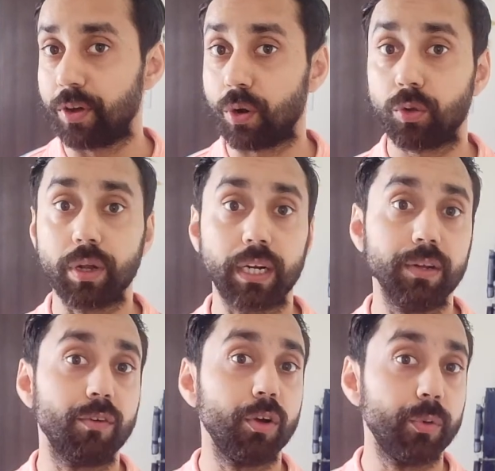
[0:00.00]
also active
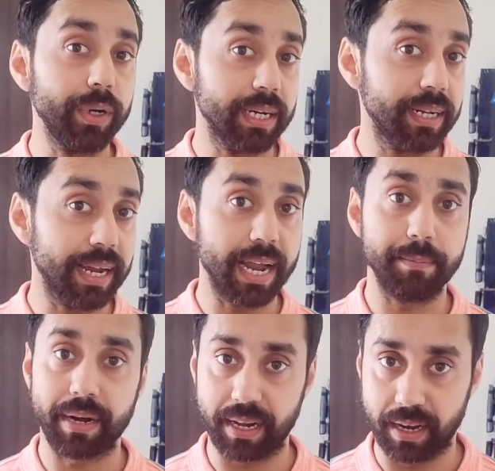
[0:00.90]
on Twitter and
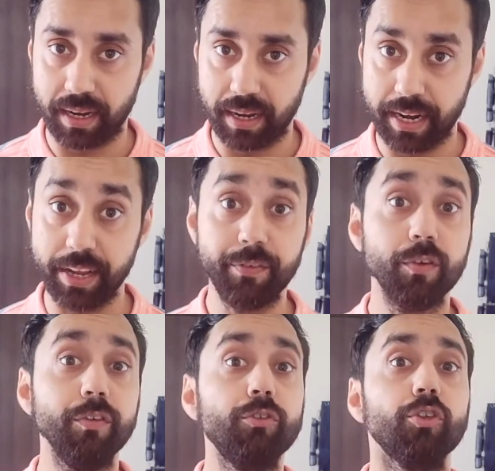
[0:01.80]
Meta. And if you
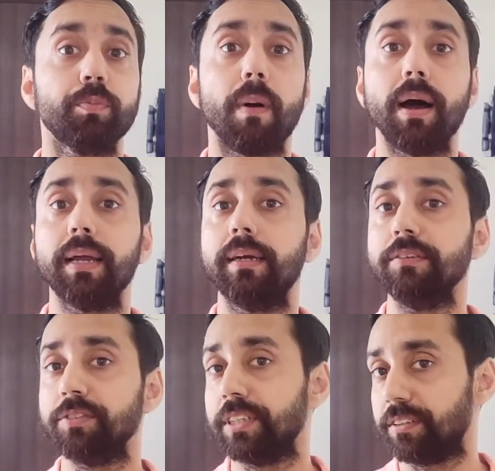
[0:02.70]
wish to spark a
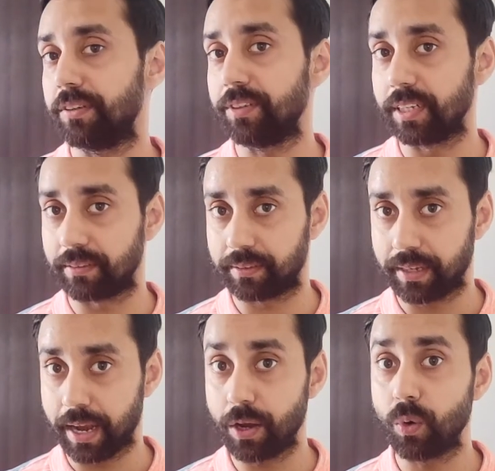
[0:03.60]
conversation with us
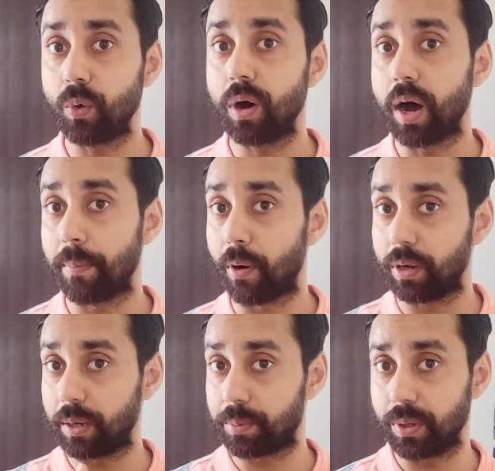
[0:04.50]
and know about
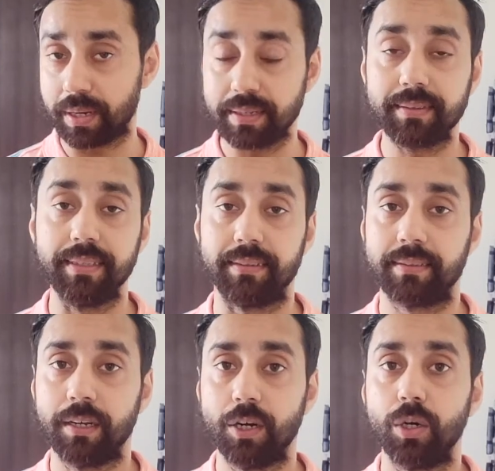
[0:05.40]
cryptocurrencies,
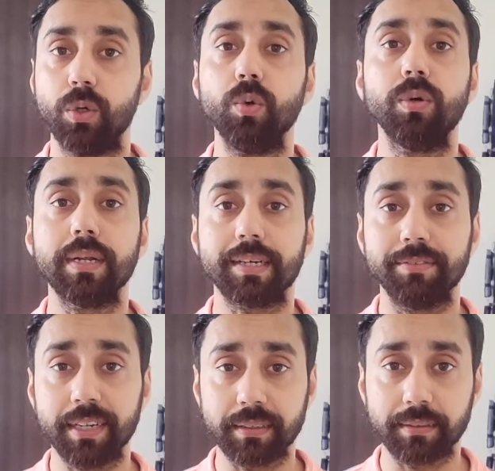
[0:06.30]
do connect
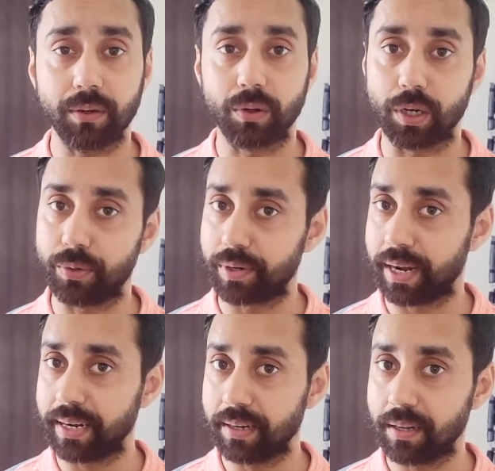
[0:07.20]
with us on our Twitter
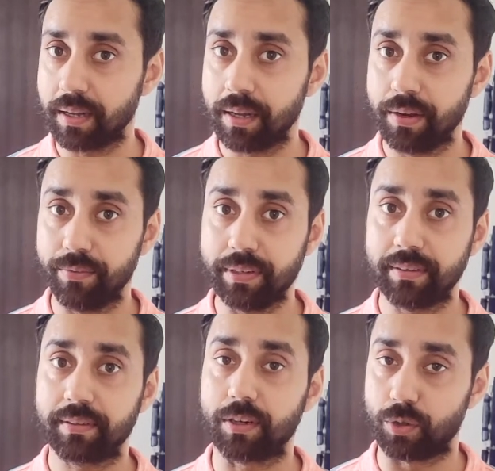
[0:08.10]
handle, which
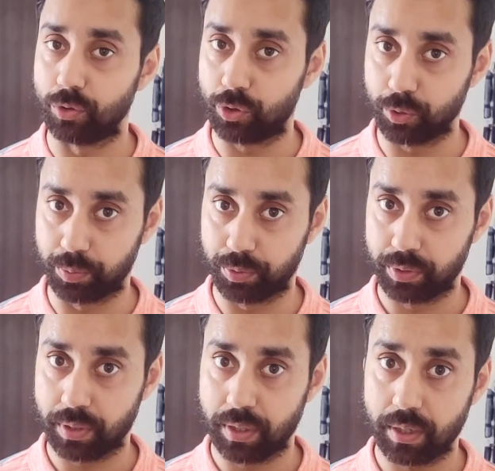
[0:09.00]
is Tubes.
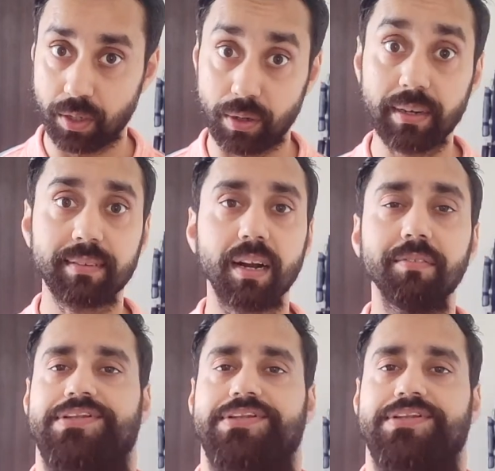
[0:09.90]
Now let's start with